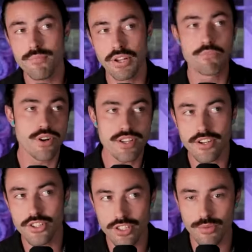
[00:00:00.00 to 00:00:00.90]
the more you start to
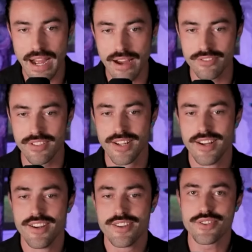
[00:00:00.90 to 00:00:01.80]
look around you